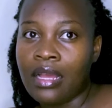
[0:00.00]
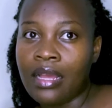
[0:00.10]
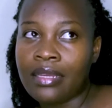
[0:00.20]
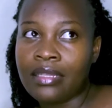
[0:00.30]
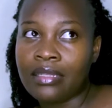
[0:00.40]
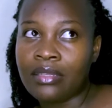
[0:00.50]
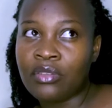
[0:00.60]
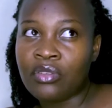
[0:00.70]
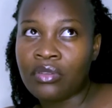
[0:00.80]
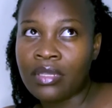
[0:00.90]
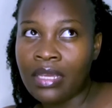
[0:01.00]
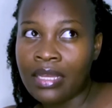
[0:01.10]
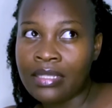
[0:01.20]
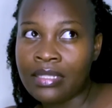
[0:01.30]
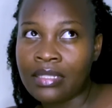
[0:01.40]
And today,
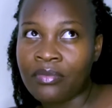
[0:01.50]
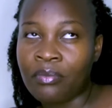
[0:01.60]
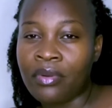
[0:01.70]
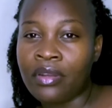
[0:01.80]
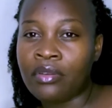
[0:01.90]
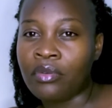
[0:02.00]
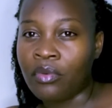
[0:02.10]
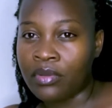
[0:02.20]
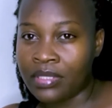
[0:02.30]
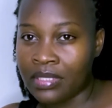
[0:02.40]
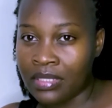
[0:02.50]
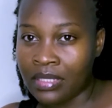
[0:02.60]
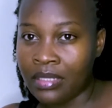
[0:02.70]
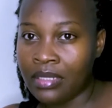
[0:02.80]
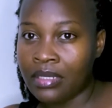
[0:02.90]
as Brandon was
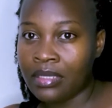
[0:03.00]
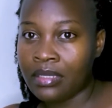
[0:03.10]
sick,